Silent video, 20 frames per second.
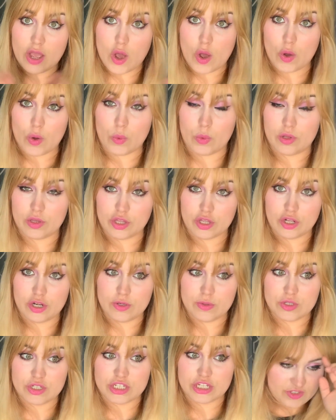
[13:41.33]
a whole
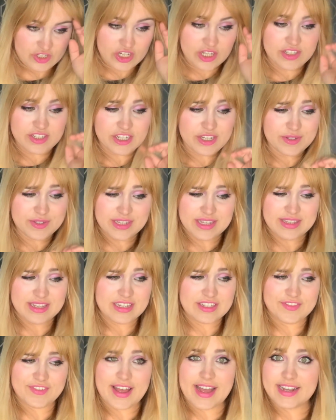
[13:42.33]
conclusion. Just using
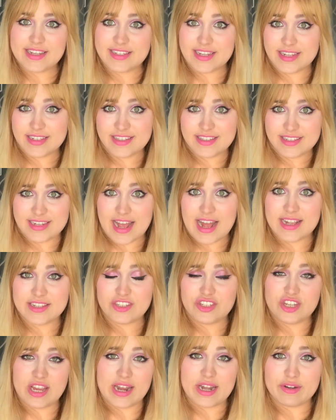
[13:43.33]
these facts and stats
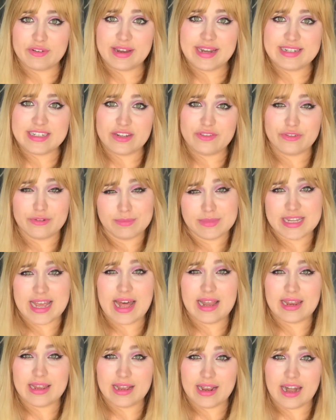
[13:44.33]
generated from
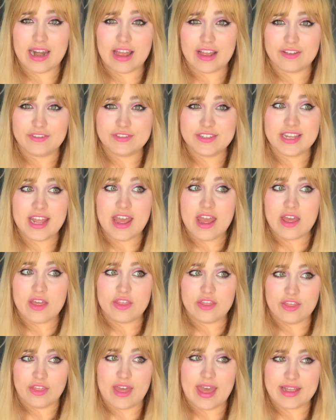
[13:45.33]
Dell and Kluft,
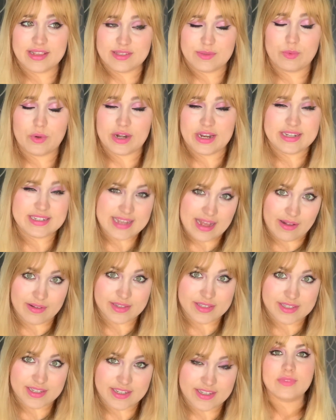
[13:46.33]
that's what it
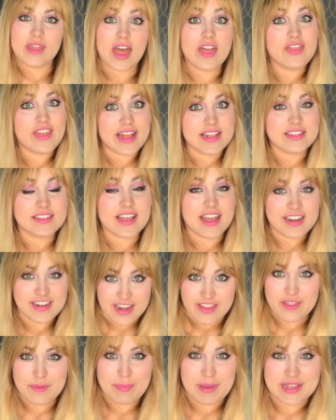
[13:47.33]
tells us. And that's
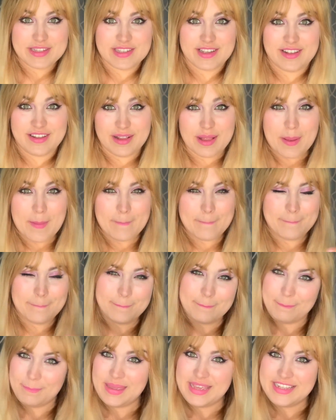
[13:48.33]
another puzzle
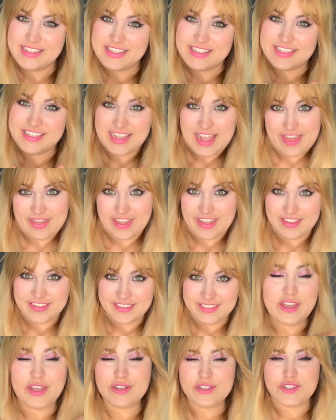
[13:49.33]
pieced together.
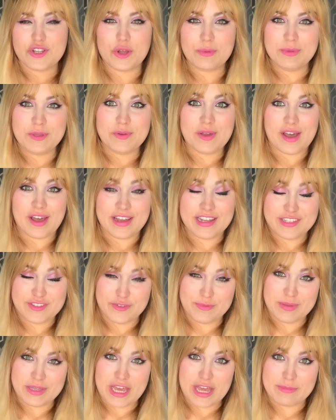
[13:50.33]
Good job, you guys, for
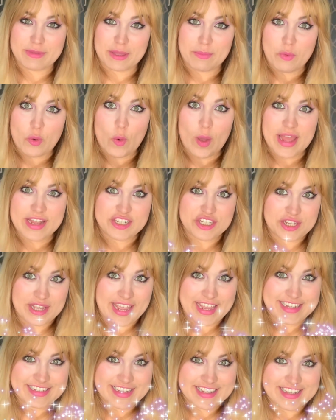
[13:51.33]
becoming more
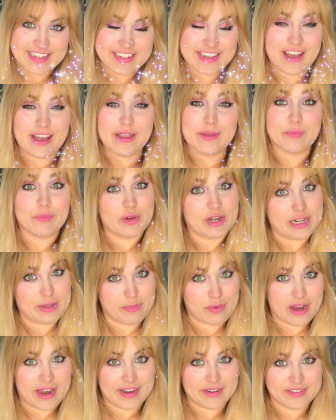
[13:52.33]
educated. I'm really
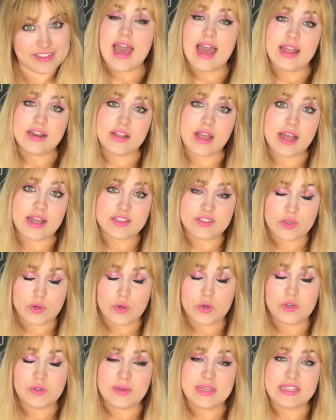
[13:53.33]
proud. And as
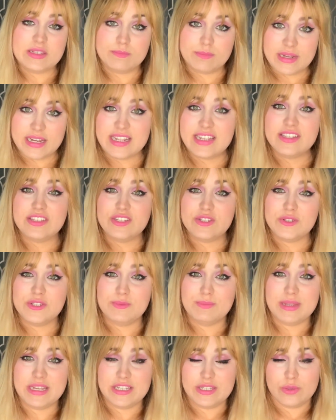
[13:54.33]
always, please do
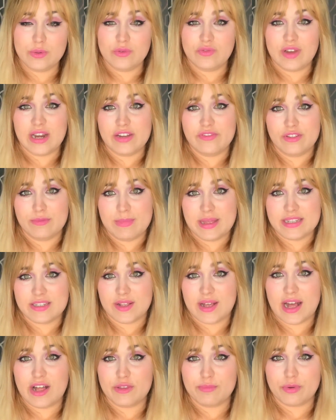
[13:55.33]
speak to a relevant mental
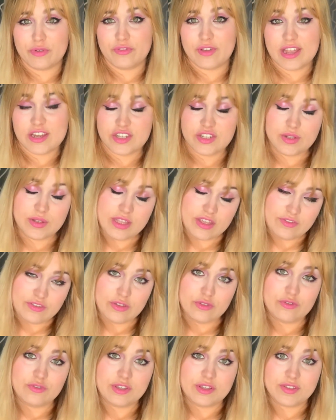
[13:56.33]
health professional if
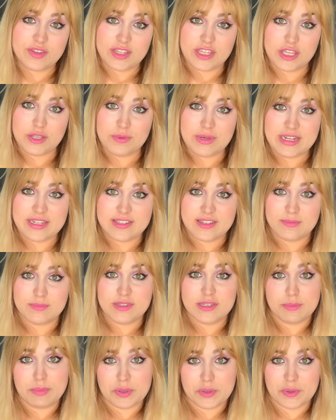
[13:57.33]
you feel that you need some
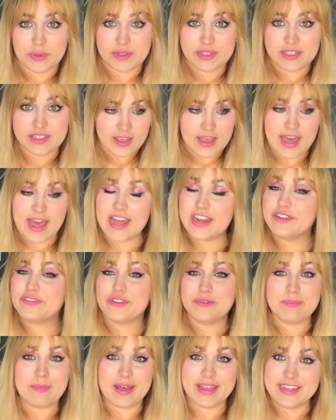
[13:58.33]
support. And a
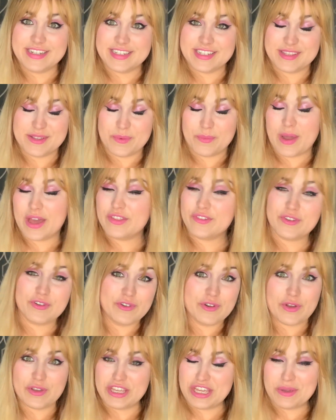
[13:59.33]
reminder that whether or
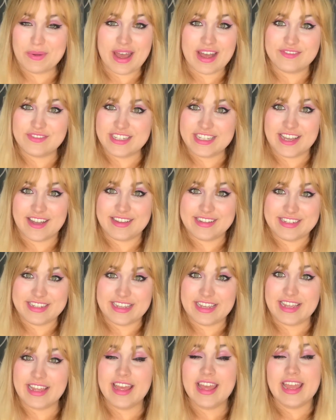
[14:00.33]
not you have
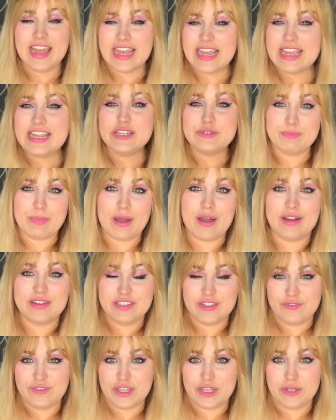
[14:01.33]
DID, each part
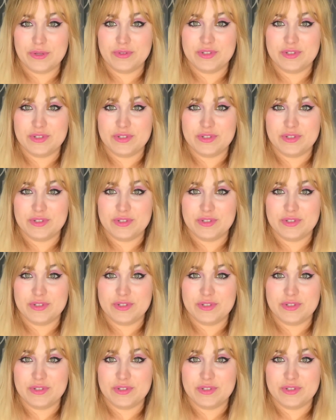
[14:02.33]
of you